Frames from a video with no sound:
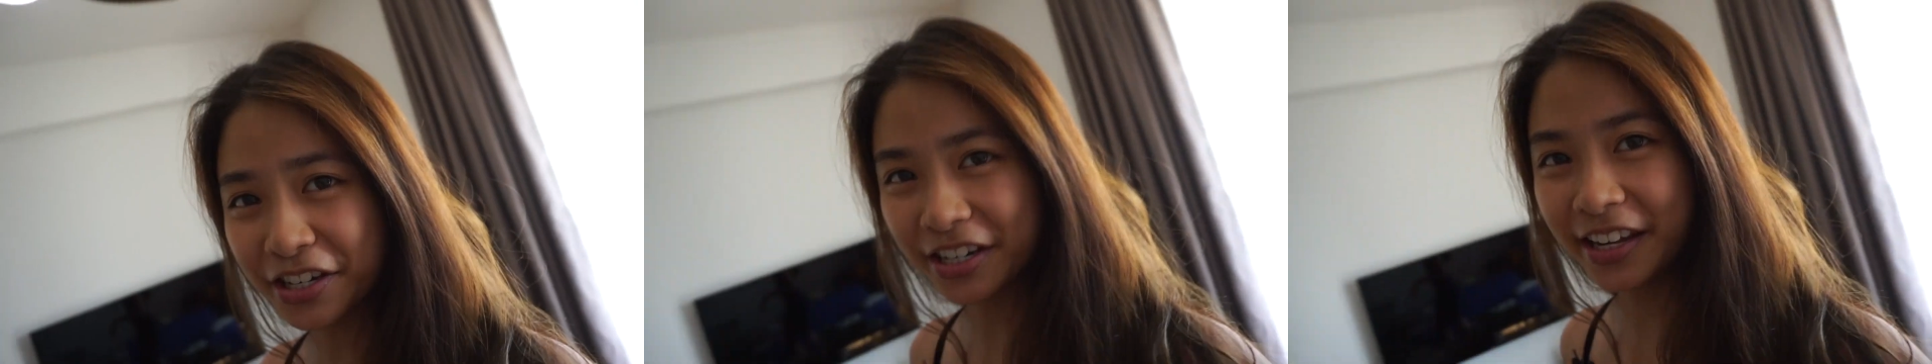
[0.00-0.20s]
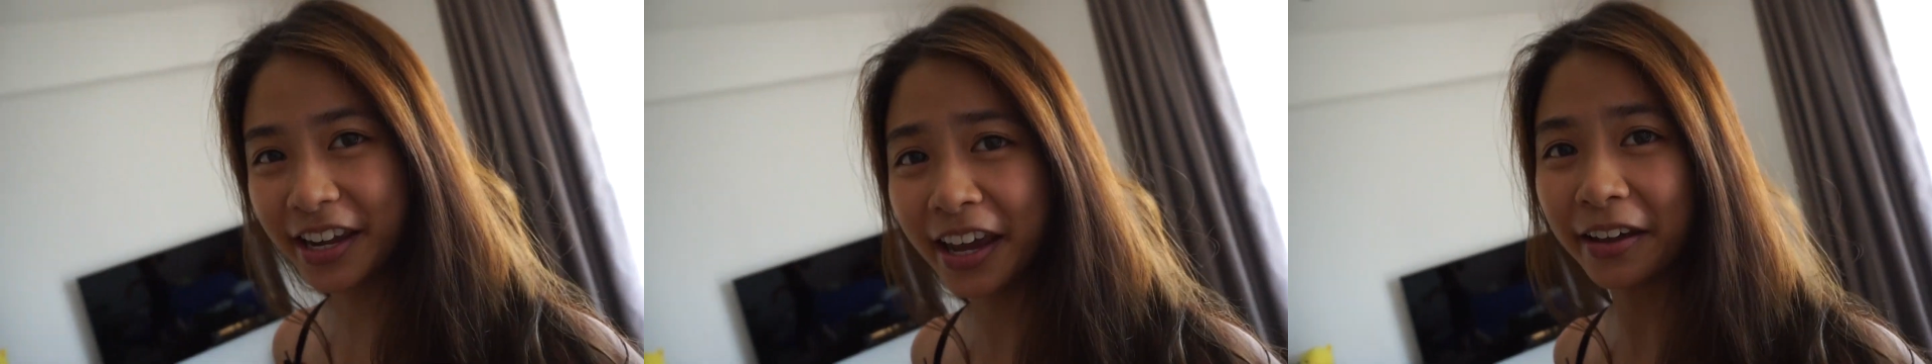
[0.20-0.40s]

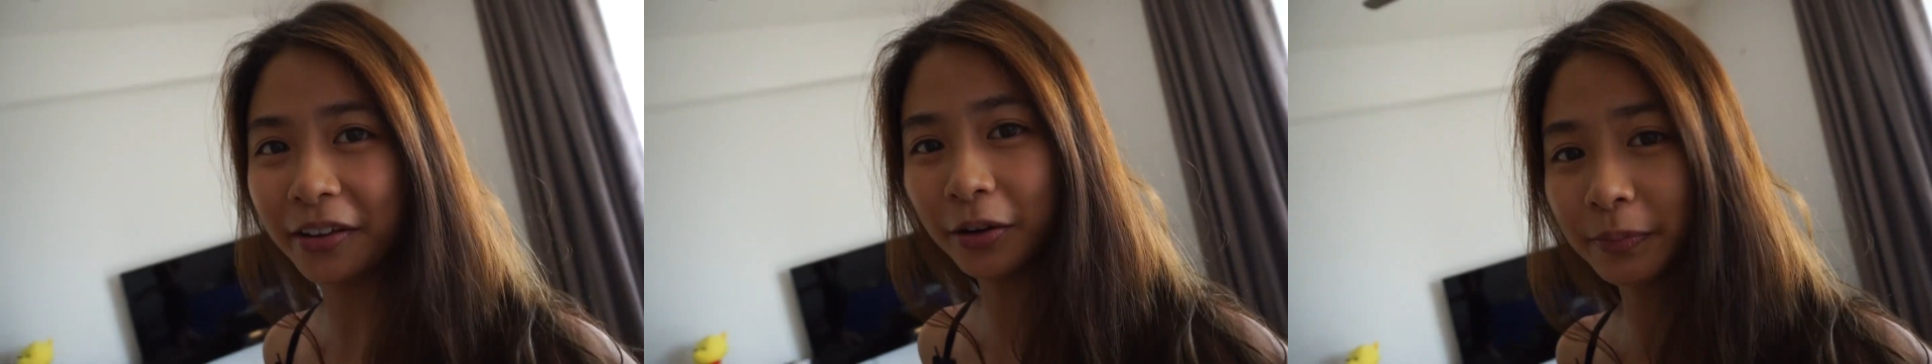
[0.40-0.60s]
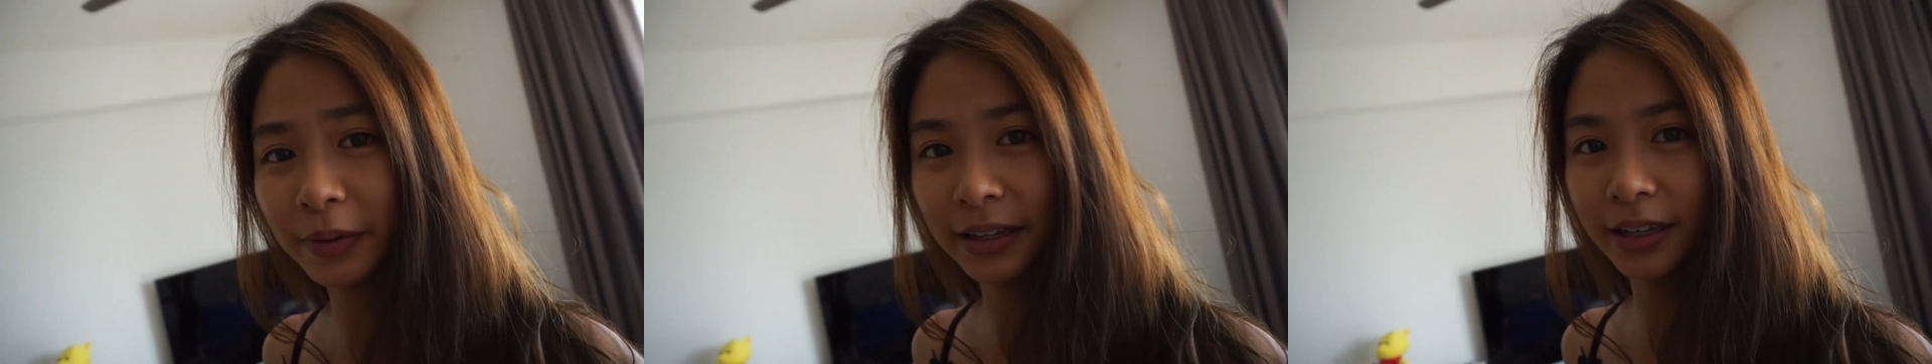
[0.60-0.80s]
really
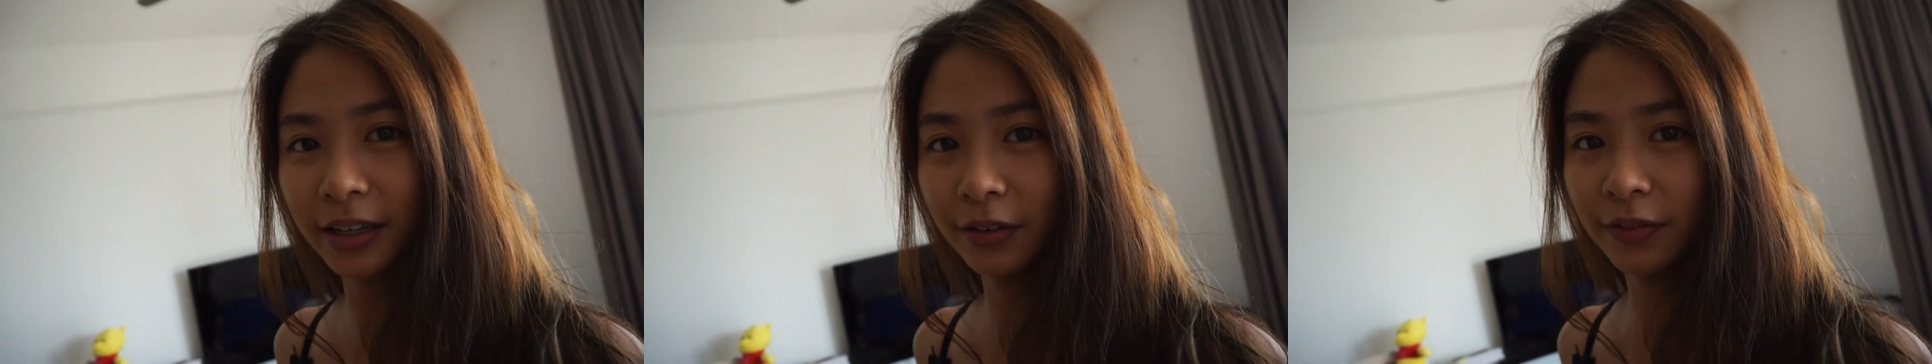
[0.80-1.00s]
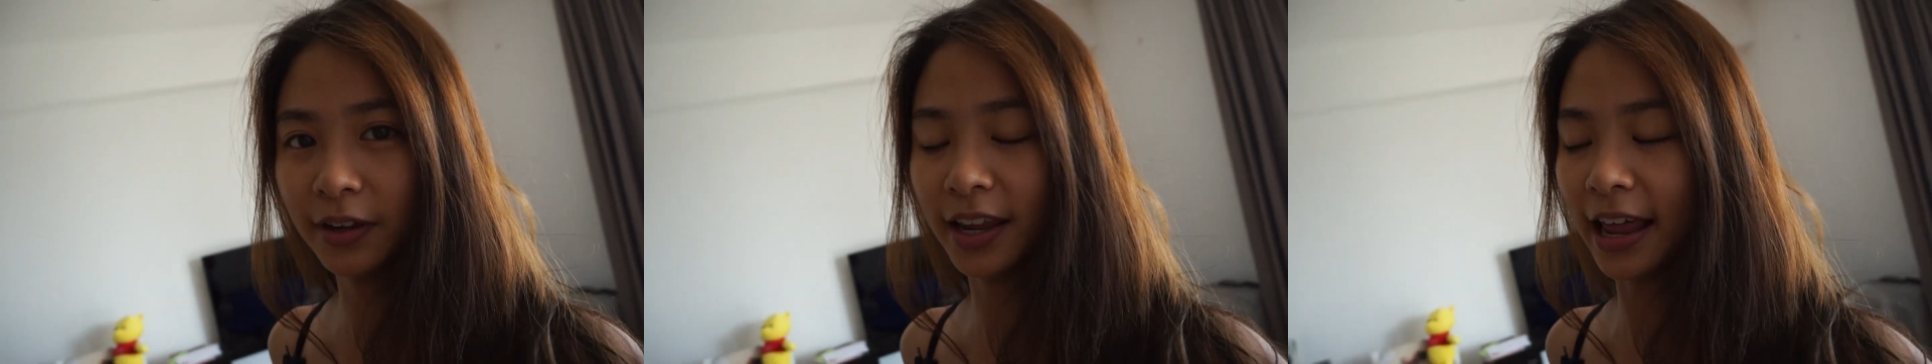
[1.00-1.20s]
cannot
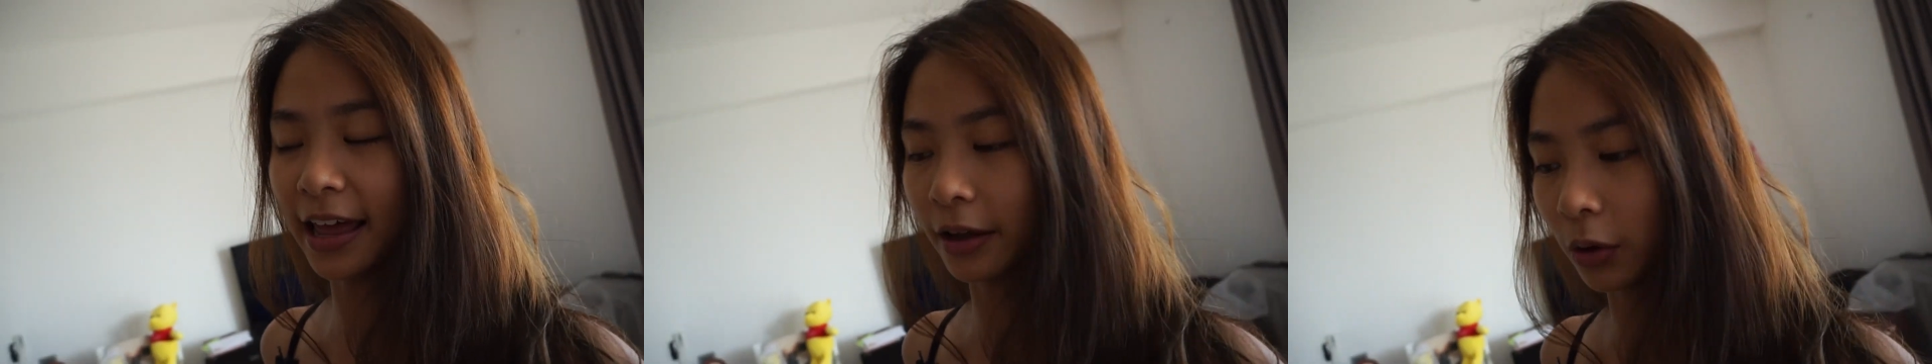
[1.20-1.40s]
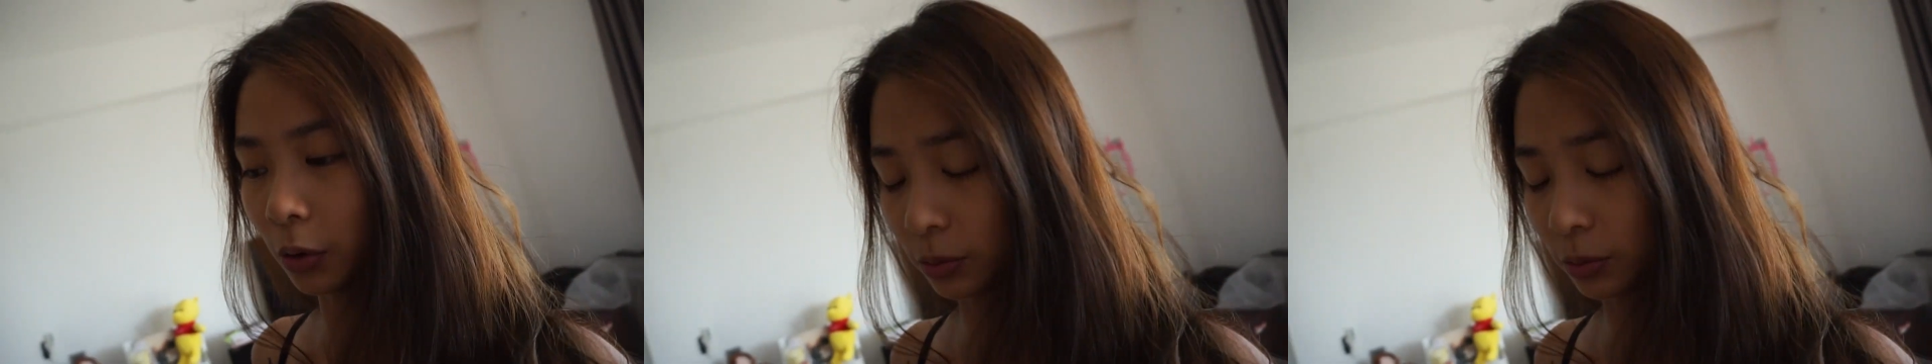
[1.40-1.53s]
believe that I